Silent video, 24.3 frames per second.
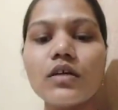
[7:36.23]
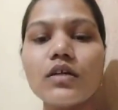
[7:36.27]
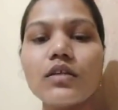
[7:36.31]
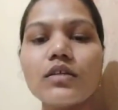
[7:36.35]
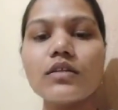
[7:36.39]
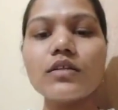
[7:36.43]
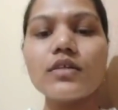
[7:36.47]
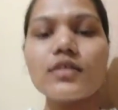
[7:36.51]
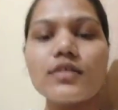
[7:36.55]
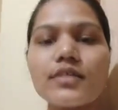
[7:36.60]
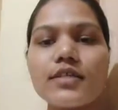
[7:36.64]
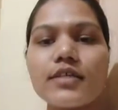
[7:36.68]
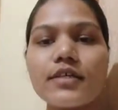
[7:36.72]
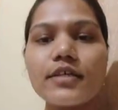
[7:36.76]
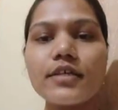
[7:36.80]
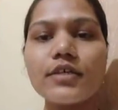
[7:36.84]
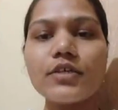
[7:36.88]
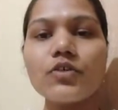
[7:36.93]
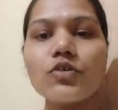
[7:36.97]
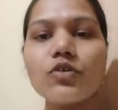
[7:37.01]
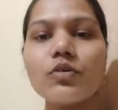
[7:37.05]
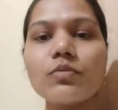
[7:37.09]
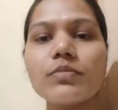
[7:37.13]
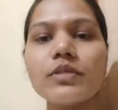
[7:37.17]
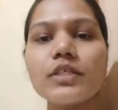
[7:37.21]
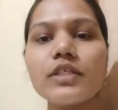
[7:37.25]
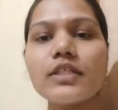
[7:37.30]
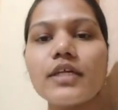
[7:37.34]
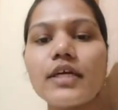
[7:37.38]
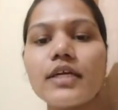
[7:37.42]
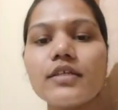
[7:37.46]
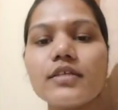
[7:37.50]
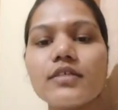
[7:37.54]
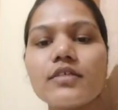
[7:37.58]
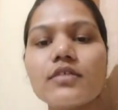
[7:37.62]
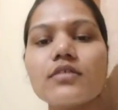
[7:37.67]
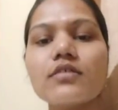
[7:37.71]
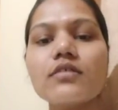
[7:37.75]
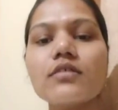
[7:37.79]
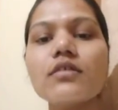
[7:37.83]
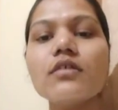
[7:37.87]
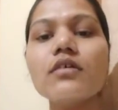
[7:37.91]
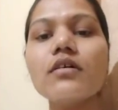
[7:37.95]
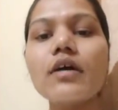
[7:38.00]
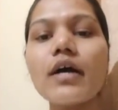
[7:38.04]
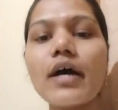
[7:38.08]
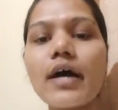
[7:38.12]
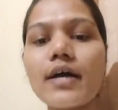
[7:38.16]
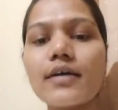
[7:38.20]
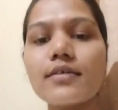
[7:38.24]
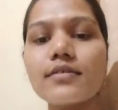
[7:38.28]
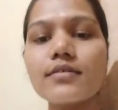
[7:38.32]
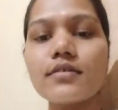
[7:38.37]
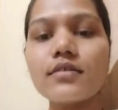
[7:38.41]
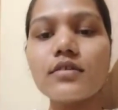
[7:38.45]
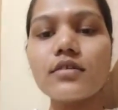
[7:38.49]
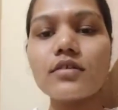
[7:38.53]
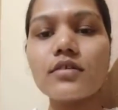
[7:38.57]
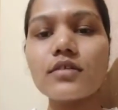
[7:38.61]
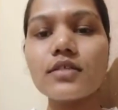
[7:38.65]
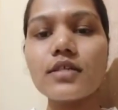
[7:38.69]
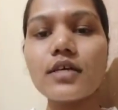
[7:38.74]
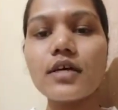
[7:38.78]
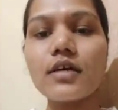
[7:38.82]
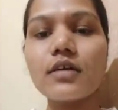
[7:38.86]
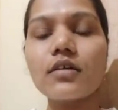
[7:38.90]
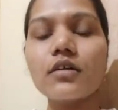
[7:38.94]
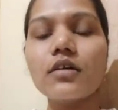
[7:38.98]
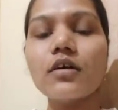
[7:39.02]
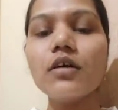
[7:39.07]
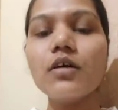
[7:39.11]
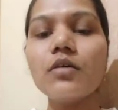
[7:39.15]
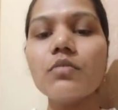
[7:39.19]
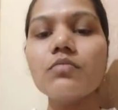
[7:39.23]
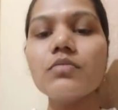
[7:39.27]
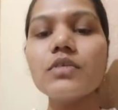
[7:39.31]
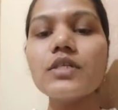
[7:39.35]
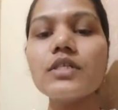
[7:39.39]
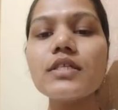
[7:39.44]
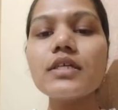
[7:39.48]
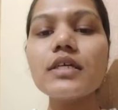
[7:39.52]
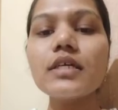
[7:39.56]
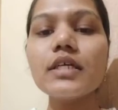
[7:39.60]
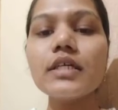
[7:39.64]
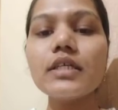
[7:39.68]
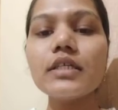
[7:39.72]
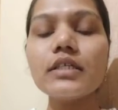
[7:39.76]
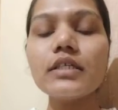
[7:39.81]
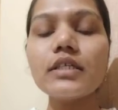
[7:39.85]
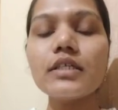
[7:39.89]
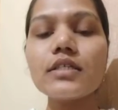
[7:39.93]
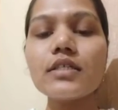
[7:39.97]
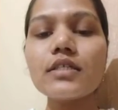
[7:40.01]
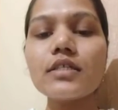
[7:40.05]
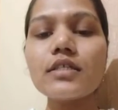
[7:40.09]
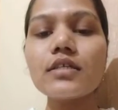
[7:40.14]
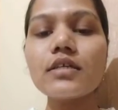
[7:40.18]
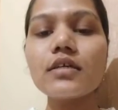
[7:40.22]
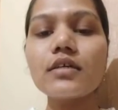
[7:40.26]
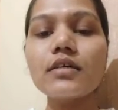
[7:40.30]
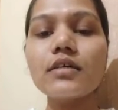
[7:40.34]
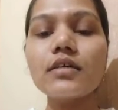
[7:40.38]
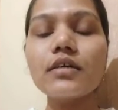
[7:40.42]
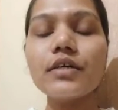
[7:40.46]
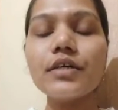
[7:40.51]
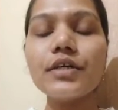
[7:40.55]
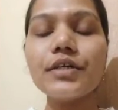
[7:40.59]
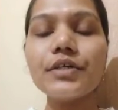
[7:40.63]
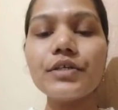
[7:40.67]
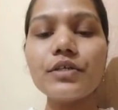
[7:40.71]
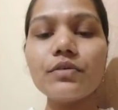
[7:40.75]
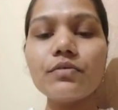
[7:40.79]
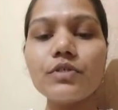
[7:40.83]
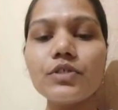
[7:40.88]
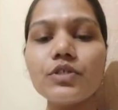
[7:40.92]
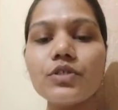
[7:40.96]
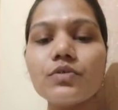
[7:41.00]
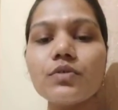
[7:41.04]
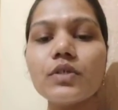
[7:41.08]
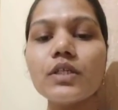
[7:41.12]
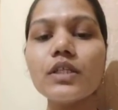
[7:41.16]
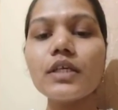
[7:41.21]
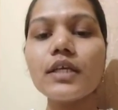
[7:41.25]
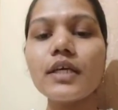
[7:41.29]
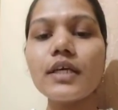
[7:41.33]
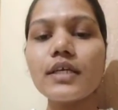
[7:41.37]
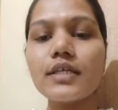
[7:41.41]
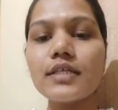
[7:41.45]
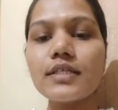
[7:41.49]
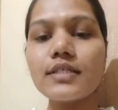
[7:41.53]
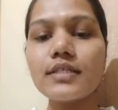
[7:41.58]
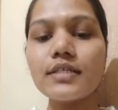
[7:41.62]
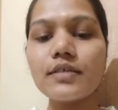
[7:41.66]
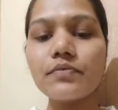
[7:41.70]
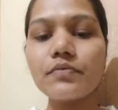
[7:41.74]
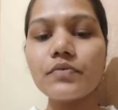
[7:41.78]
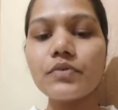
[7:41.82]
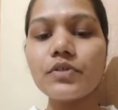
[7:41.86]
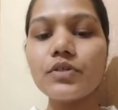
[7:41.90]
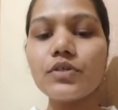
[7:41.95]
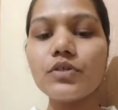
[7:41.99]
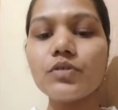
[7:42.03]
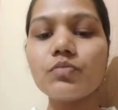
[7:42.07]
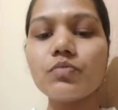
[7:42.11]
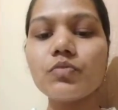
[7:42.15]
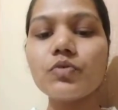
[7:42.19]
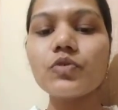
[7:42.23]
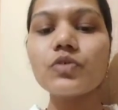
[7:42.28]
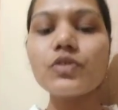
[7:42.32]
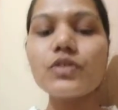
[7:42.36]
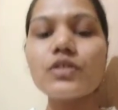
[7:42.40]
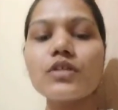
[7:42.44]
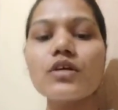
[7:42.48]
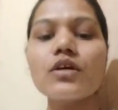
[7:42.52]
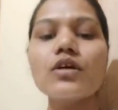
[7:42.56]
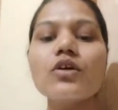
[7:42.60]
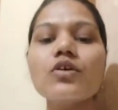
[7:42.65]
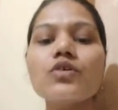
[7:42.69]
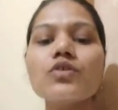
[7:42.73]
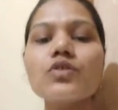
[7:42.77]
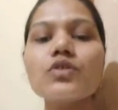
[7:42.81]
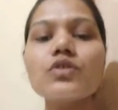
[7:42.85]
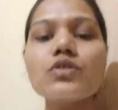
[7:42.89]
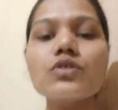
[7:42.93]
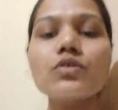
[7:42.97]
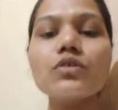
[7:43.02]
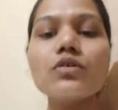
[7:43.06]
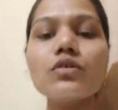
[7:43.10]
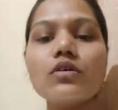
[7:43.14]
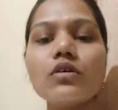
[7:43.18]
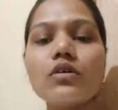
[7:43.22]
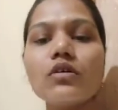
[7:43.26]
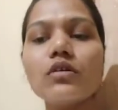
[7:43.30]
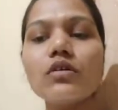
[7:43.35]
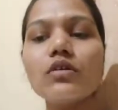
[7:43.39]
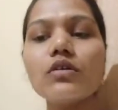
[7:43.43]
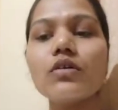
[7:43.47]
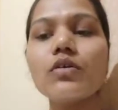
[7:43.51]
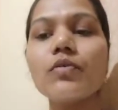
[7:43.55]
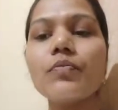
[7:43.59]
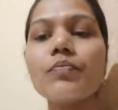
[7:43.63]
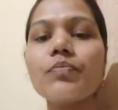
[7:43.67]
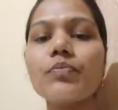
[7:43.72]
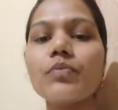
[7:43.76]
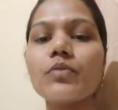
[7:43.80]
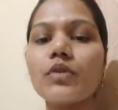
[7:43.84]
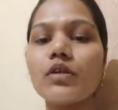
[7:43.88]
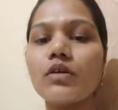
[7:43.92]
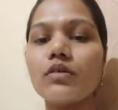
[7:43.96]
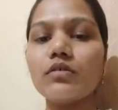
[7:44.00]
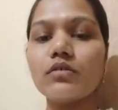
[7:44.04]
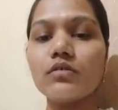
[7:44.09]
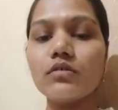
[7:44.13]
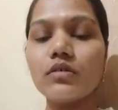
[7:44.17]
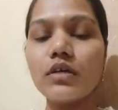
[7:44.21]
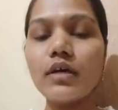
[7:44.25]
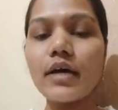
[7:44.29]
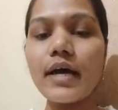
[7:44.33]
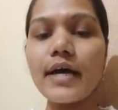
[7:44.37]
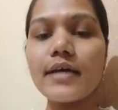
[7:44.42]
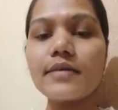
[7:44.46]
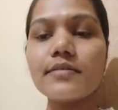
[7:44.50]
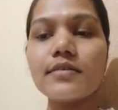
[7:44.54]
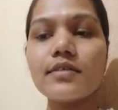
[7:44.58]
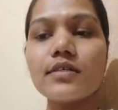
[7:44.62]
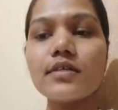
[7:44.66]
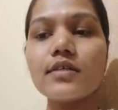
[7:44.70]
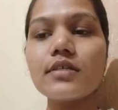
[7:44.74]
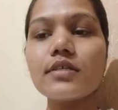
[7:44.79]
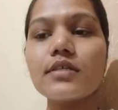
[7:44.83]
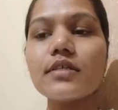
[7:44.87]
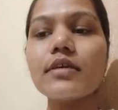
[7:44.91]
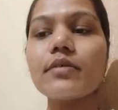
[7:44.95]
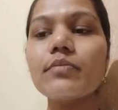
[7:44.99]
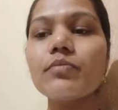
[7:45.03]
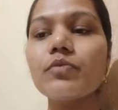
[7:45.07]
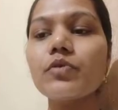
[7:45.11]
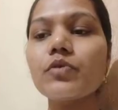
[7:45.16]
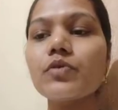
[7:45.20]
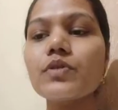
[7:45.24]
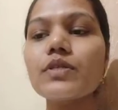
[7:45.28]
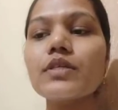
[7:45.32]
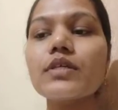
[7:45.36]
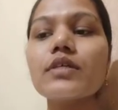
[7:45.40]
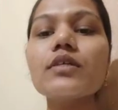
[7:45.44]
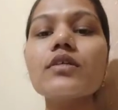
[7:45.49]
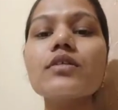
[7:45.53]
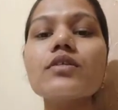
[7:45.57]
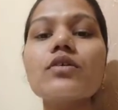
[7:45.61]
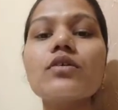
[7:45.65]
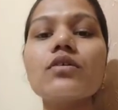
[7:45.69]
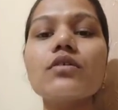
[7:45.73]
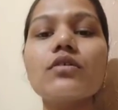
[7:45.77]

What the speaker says: the second topic, that is the ICSR, means individual case safety reports. So the ICSR process,